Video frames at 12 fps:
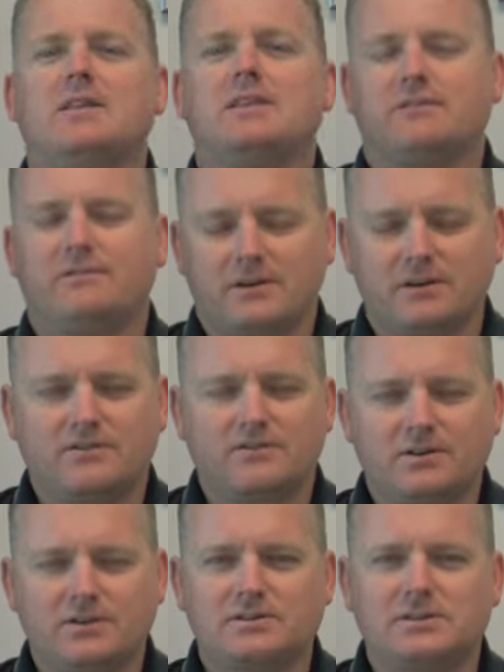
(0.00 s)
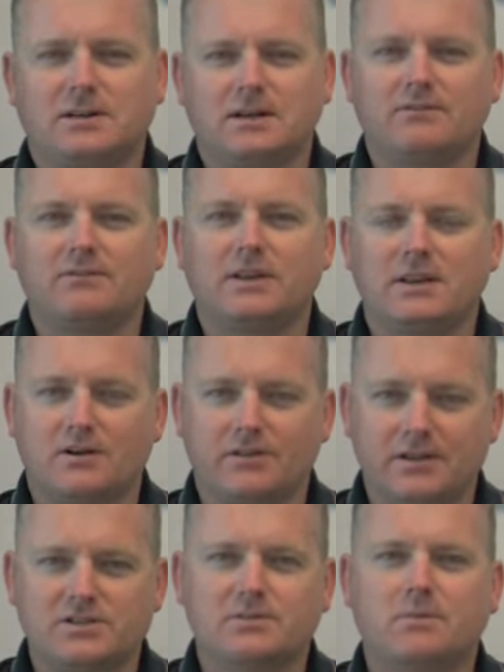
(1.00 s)
The very first video,
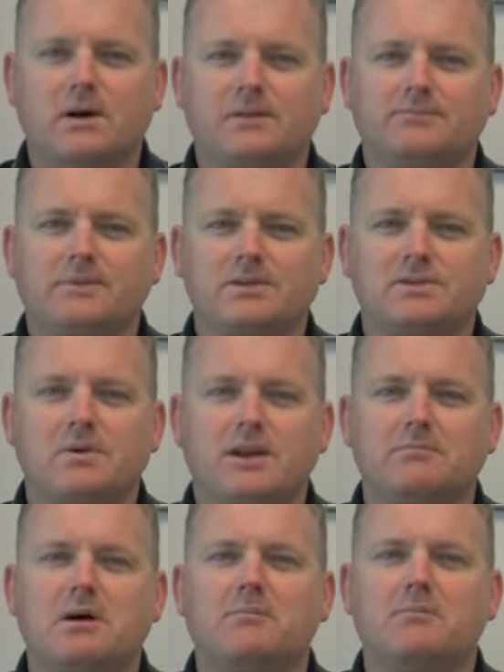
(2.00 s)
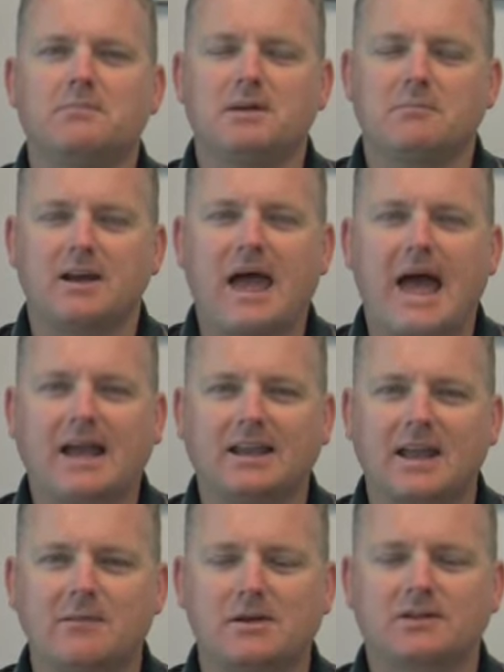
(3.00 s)
this one, is going to be about
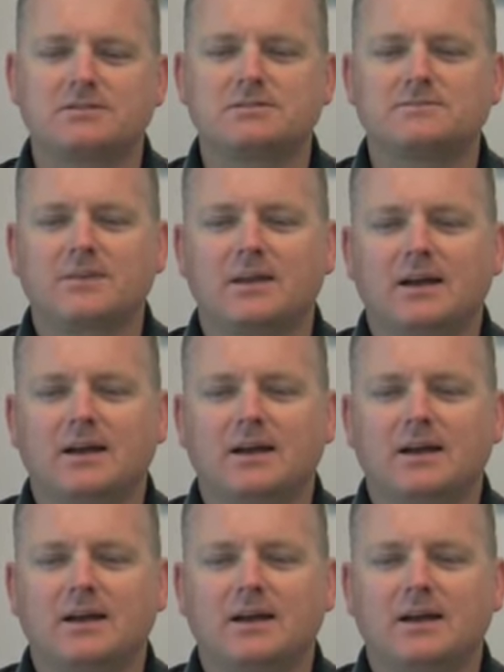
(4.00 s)
academics.